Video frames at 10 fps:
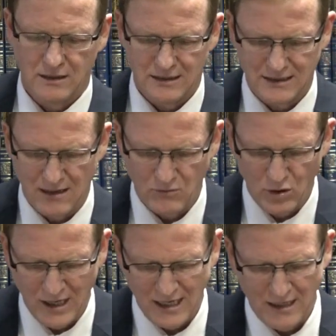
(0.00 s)
The same
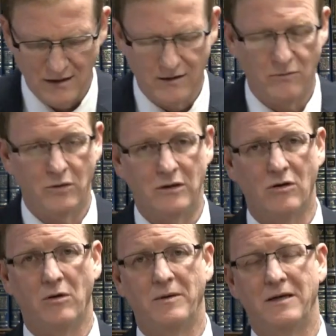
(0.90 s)
way, when you
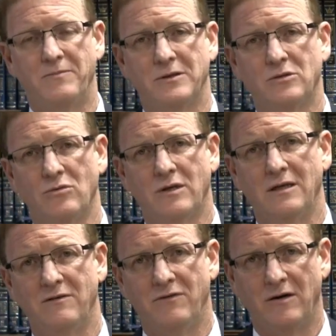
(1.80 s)
go by the Pasuk
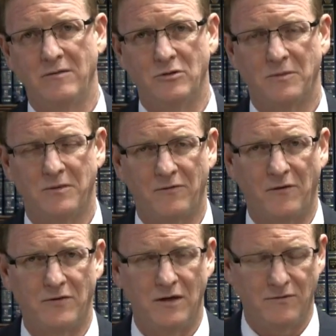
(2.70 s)
in Dvarim chapter
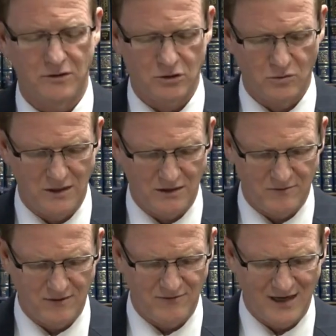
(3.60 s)
15 verse
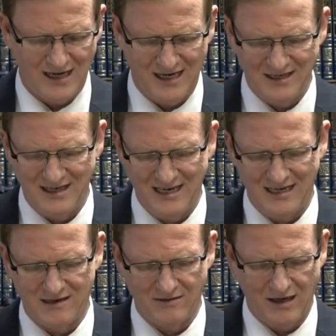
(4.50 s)
23, Va'hanei
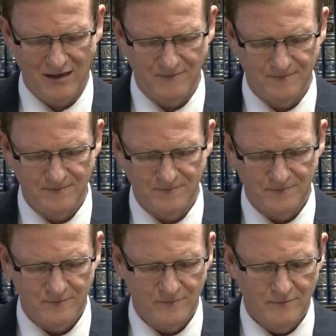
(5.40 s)
kra,
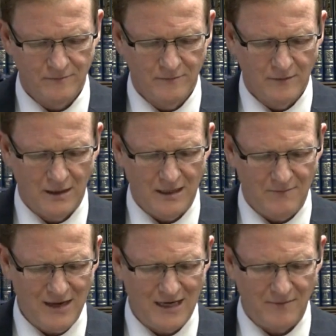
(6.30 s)

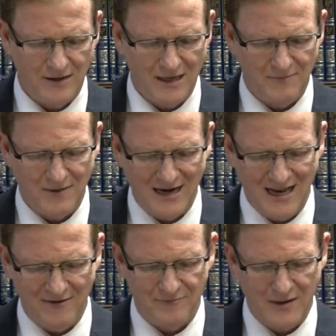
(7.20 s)
lemeika male
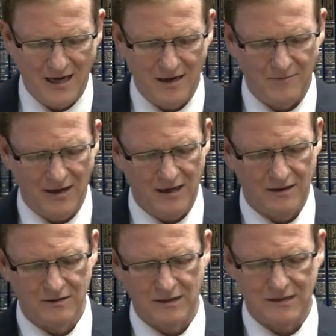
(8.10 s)
belav be'alma,
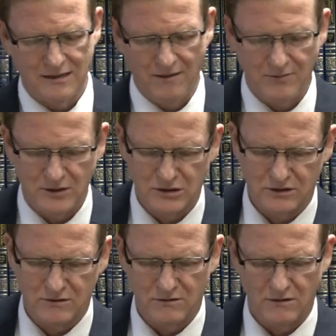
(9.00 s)

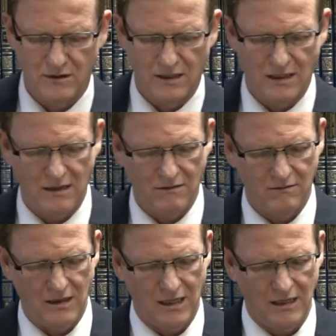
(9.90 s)
established
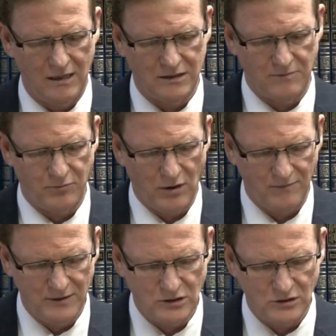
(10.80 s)
as a
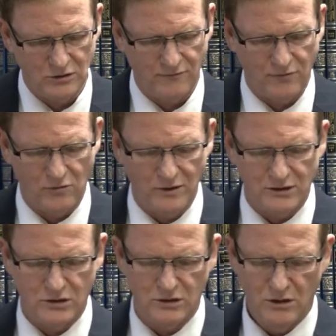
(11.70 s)
prohibition for
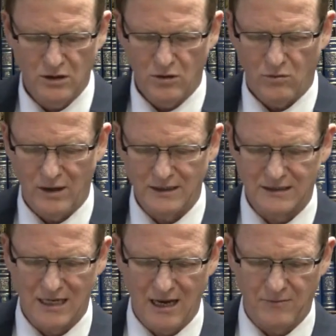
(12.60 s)
which one
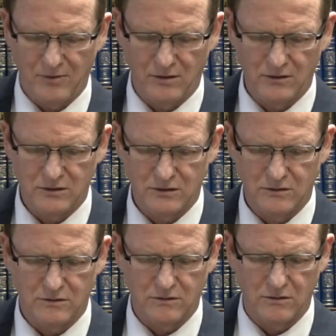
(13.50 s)
is liable
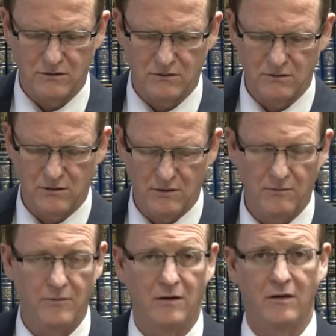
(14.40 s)
to
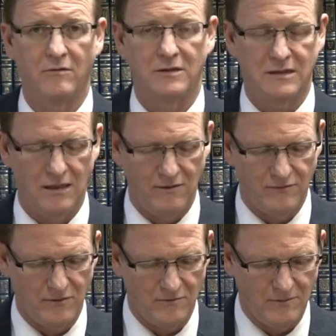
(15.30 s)
merely
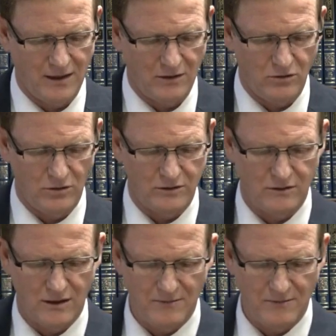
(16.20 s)
receive Malkot.